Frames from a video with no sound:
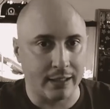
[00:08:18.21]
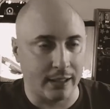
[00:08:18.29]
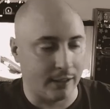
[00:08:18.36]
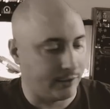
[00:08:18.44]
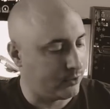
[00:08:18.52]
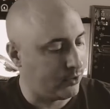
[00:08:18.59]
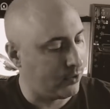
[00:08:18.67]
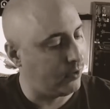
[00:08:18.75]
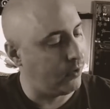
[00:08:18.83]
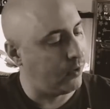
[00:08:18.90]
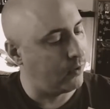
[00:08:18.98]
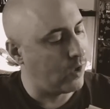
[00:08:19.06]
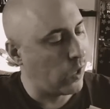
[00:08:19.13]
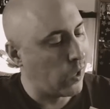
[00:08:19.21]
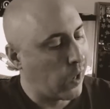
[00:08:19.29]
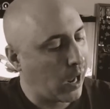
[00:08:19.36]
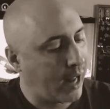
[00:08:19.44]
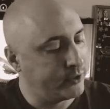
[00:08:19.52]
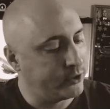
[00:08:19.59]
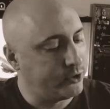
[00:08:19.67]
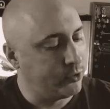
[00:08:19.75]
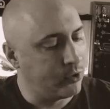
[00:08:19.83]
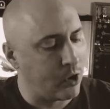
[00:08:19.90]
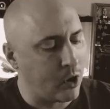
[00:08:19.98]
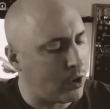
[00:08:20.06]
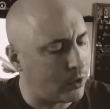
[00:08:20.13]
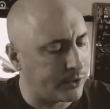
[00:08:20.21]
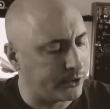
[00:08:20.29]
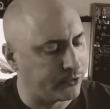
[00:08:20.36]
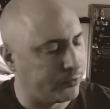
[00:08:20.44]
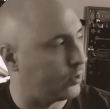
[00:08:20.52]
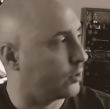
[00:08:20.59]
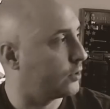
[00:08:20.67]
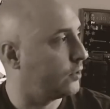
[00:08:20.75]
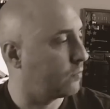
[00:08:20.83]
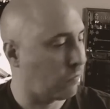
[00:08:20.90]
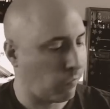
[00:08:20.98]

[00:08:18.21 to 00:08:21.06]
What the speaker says: and call, and to do the hardest work.